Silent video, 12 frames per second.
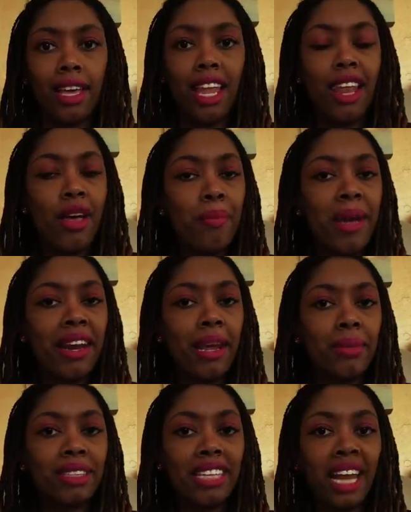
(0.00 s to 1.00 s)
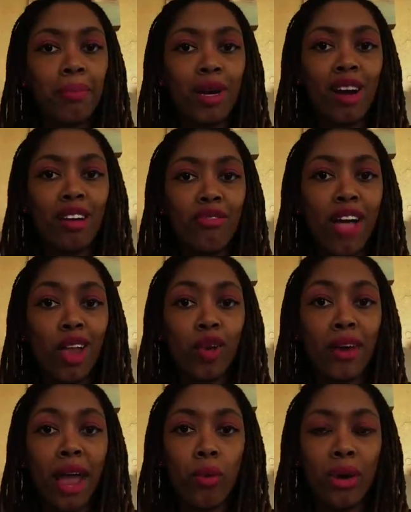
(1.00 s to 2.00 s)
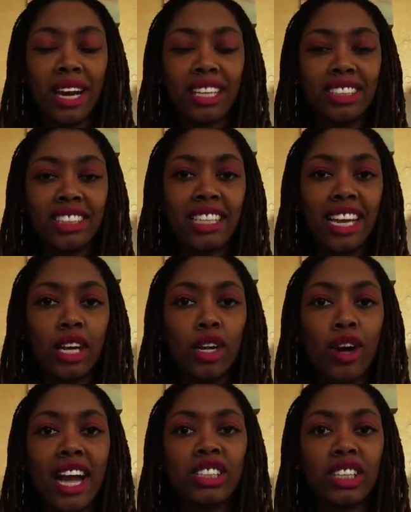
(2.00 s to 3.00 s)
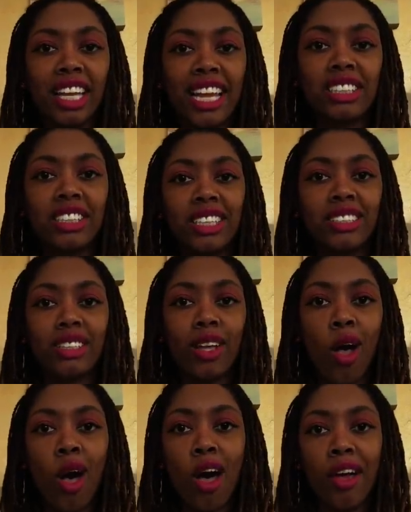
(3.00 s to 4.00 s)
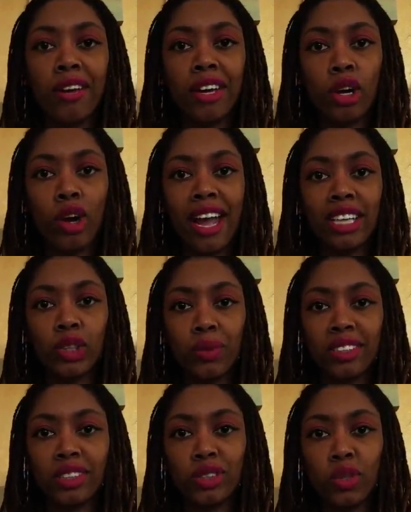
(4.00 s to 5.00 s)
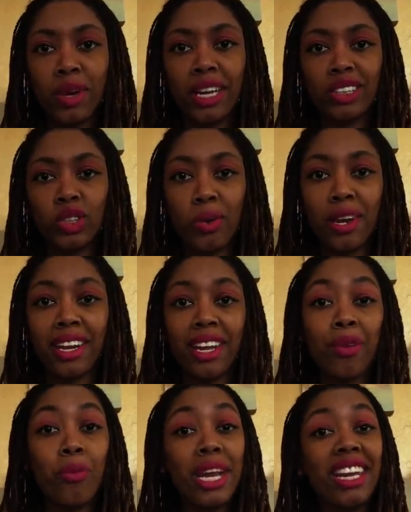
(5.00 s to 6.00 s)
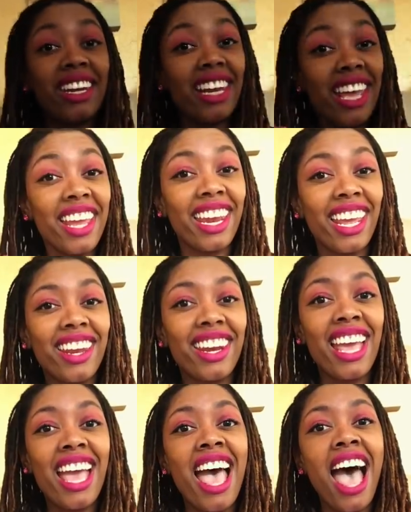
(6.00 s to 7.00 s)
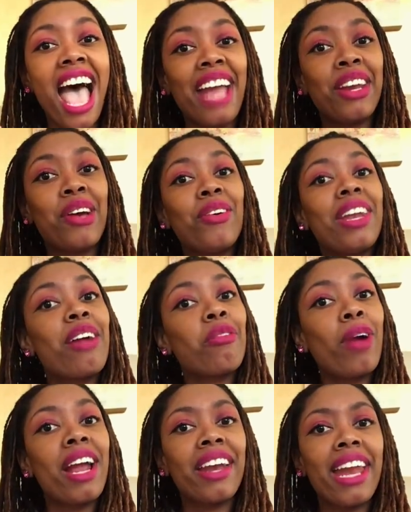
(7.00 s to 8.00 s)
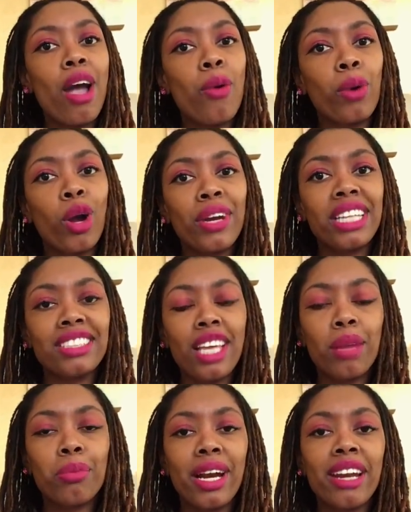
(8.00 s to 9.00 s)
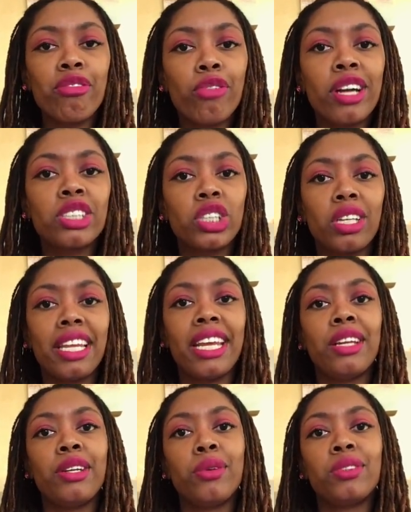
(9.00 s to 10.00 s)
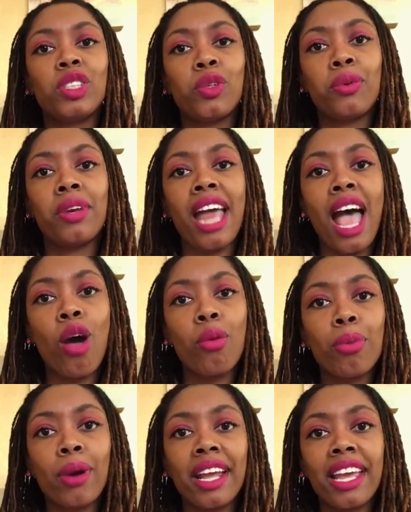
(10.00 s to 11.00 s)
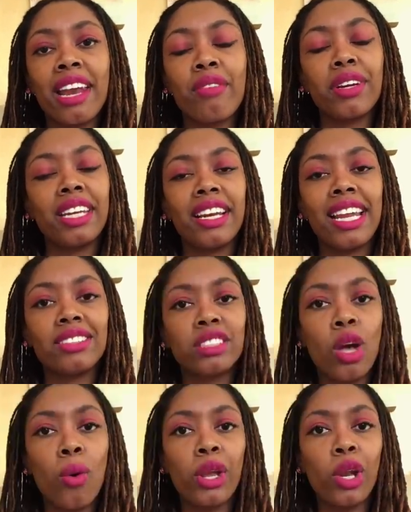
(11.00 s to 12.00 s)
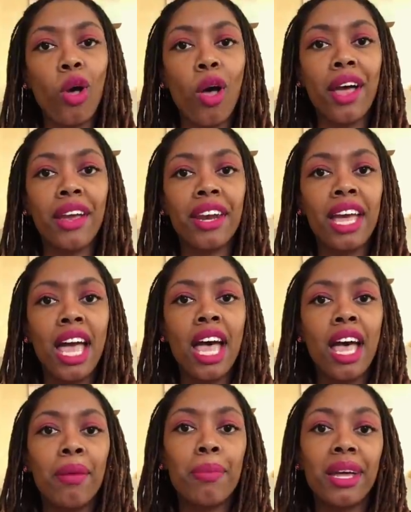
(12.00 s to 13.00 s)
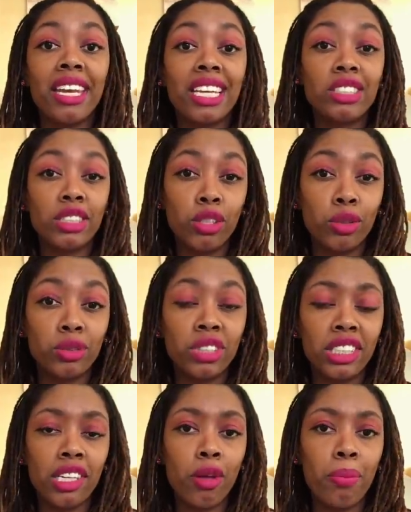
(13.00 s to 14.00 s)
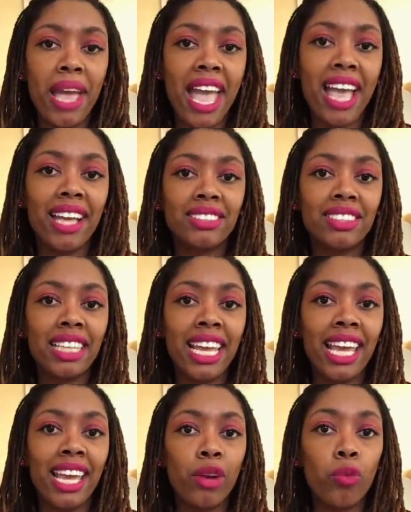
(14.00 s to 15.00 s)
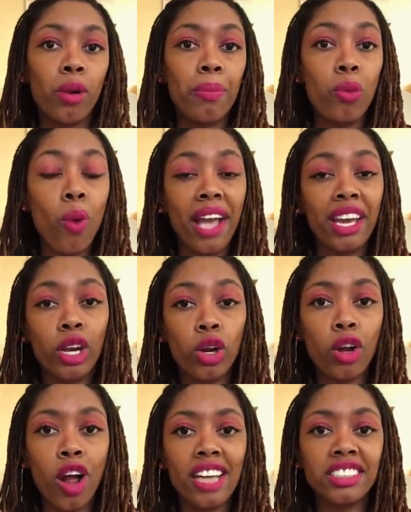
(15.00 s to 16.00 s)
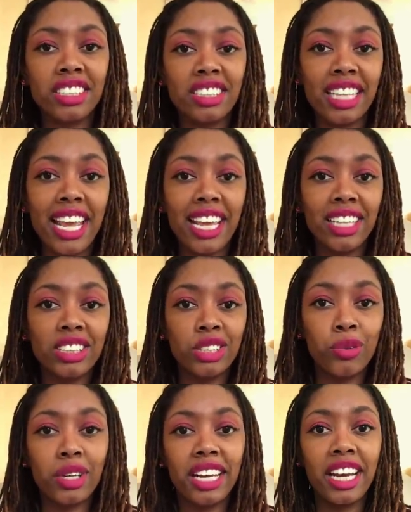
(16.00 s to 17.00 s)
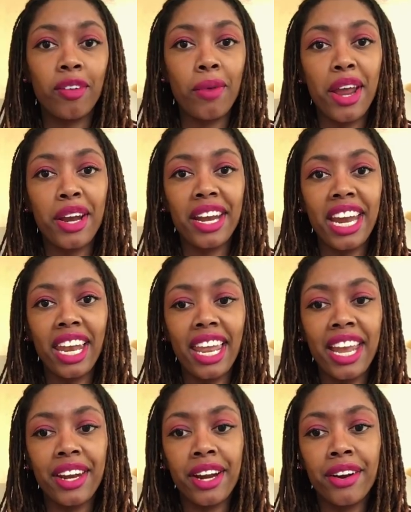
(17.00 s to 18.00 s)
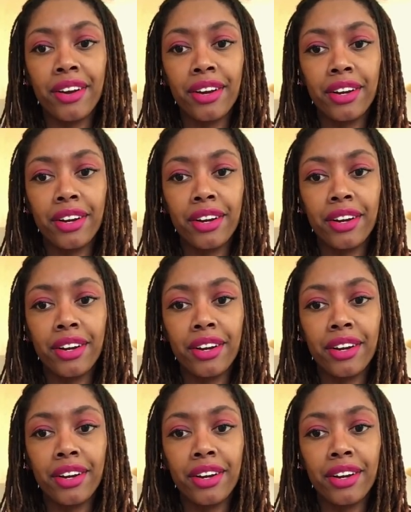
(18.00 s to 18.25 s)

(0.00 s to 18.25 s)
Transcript: Hello, my name is Amber Carvalho, and I wanted to say congratulations to all the graduates of 2020. We did it! I know that right now we're only celebrating virtually due to the outbreak and everything that's going on, but this too shall pass, and we'll be walking across the stage sooner than rather than later.